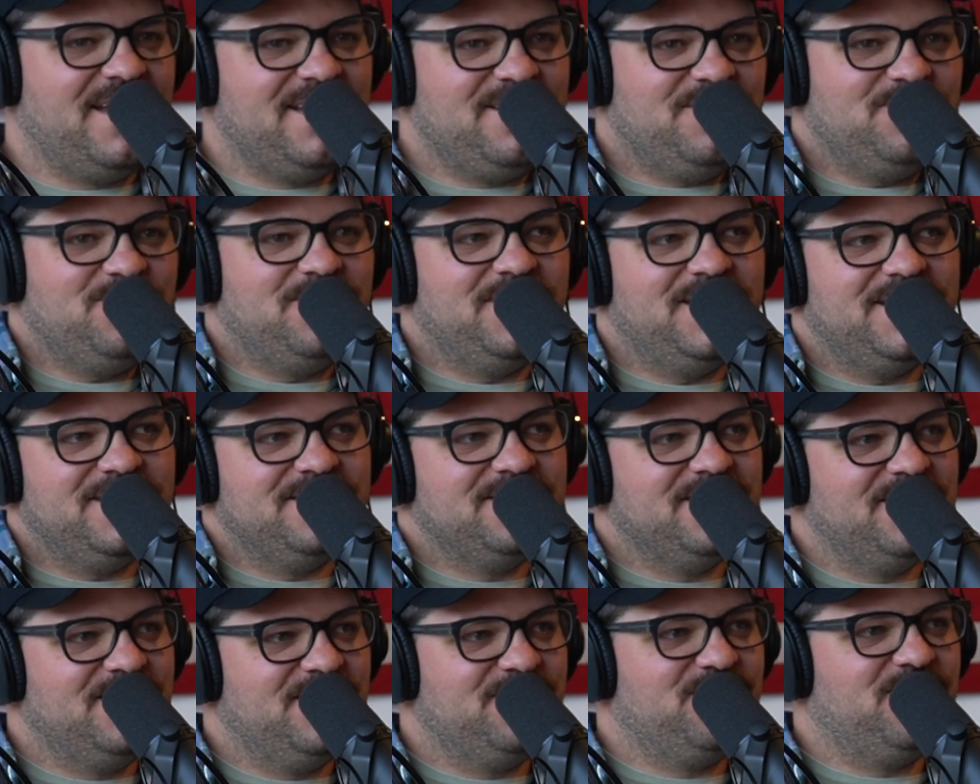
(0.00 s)
I don't want
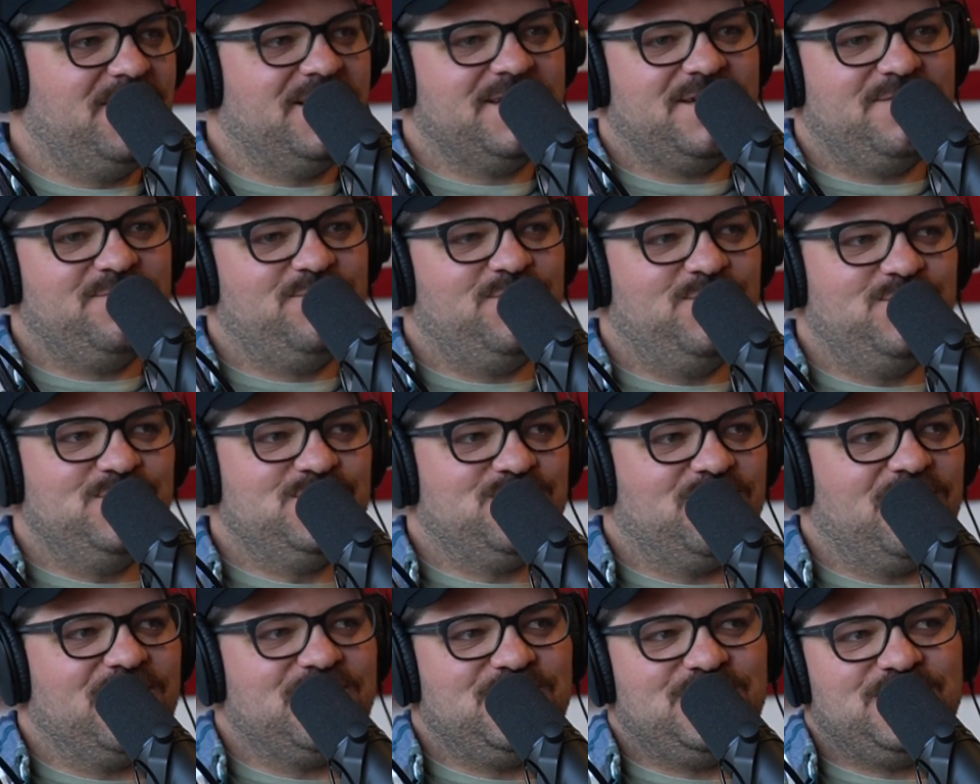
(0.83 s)
a fucking food
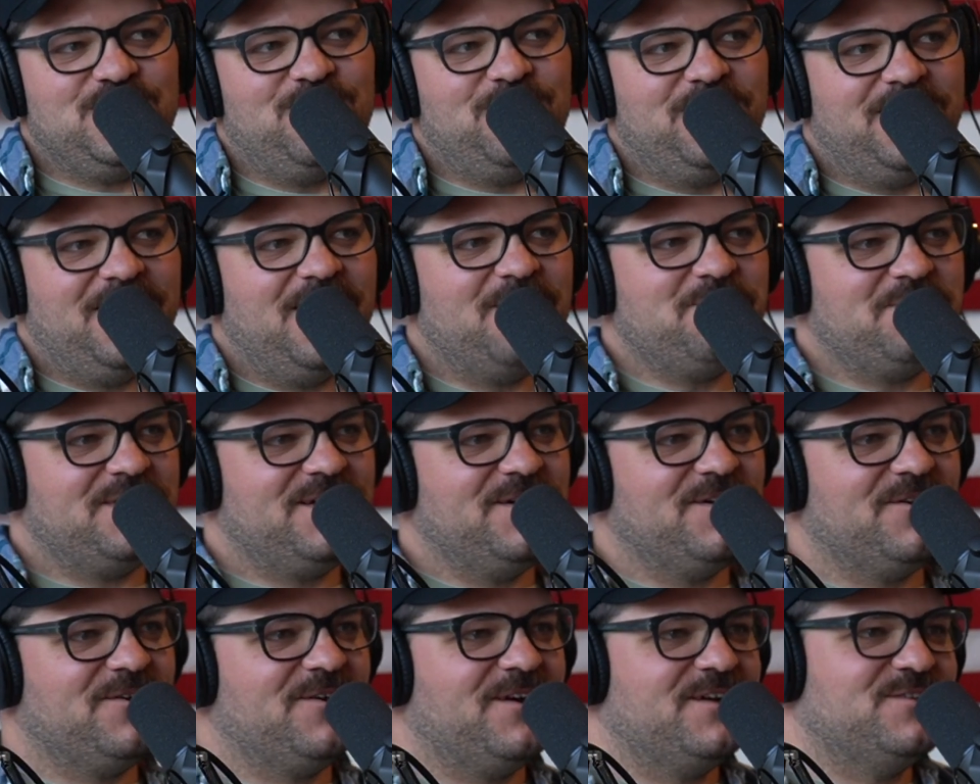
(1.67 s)
truck showing up
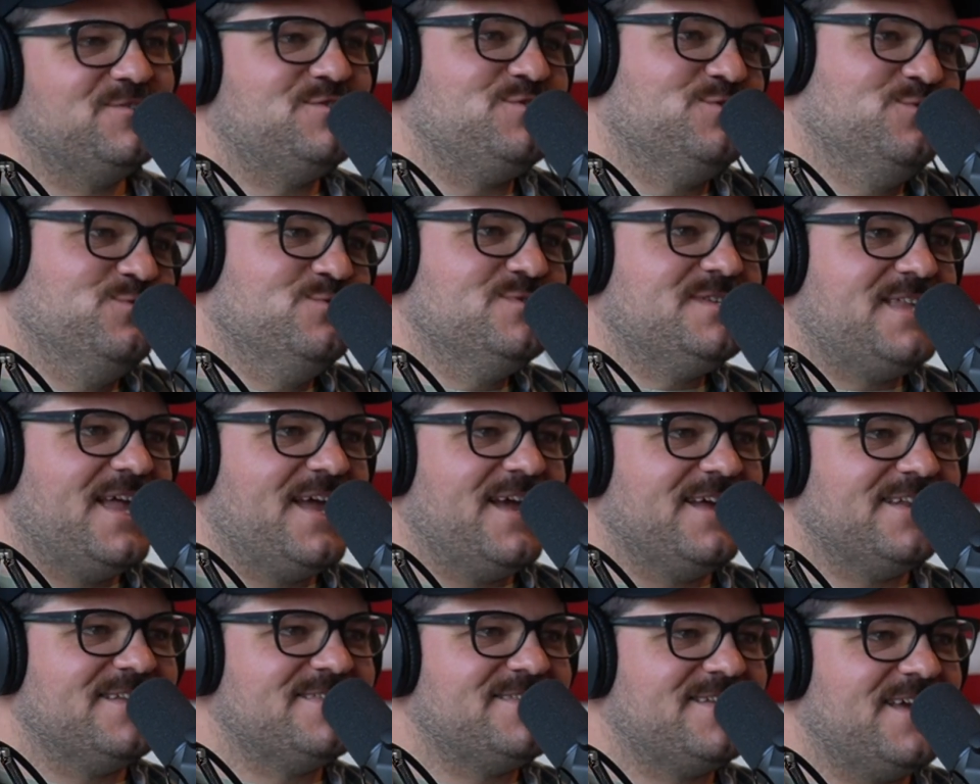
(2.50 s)
here on
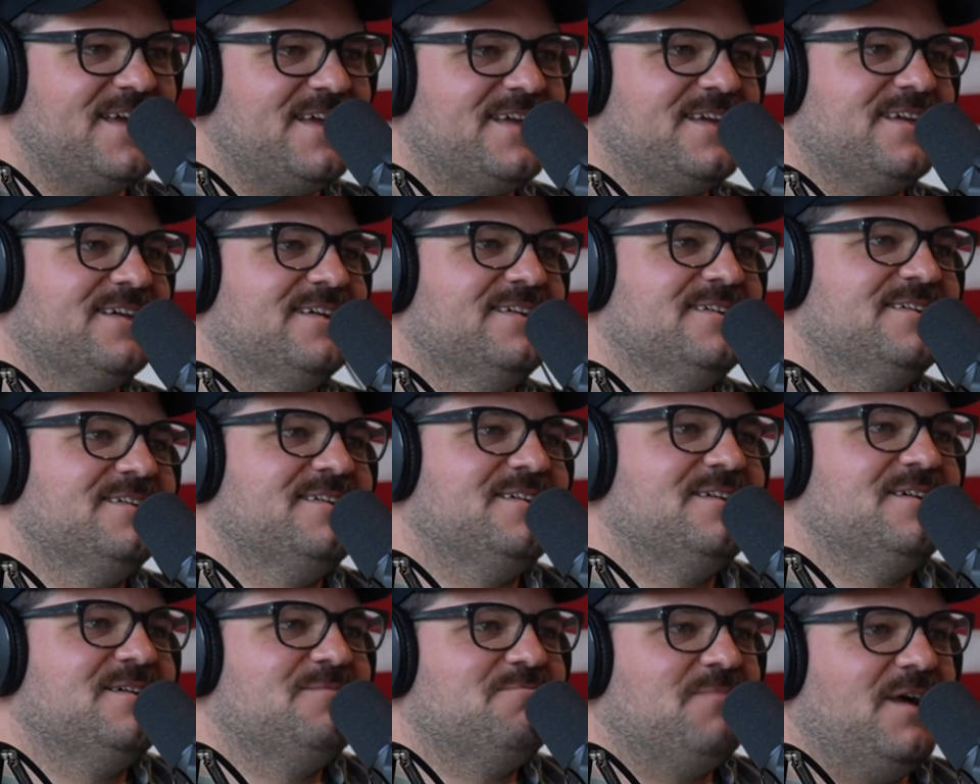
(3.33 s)
Tuesday to take
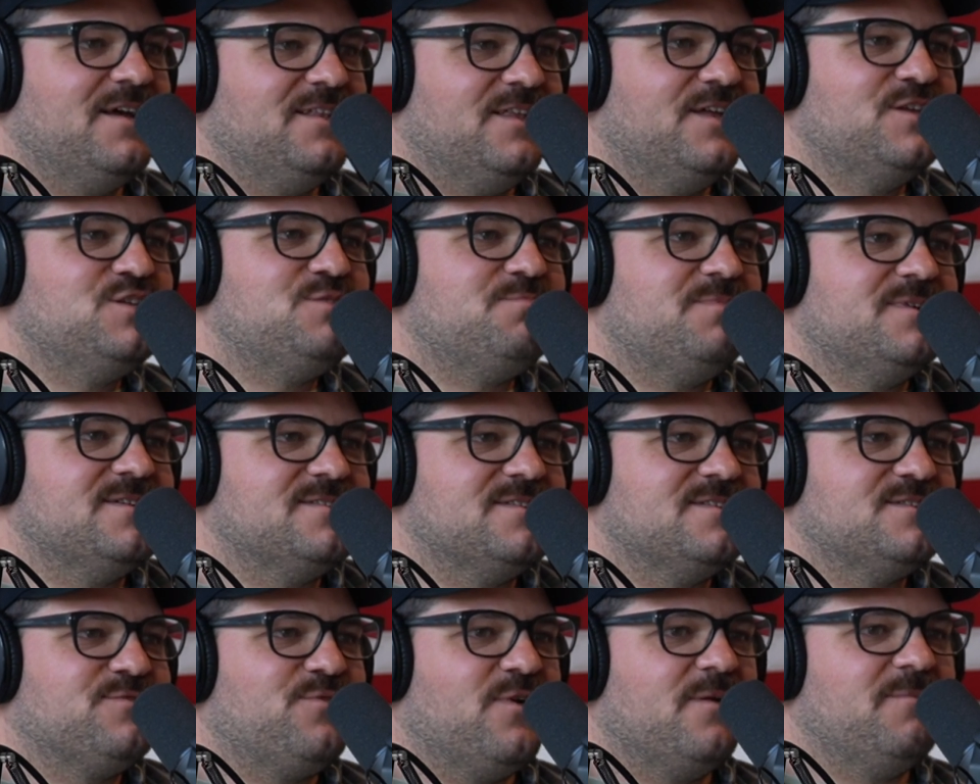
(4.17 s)
my lunch
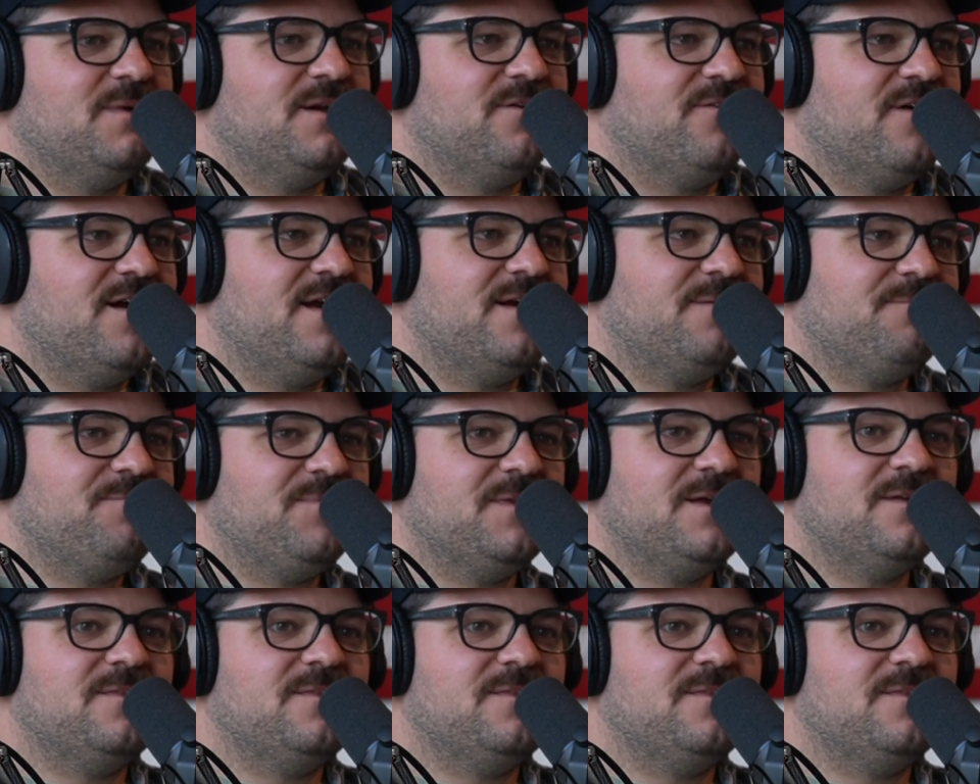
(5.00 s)
business from me, right?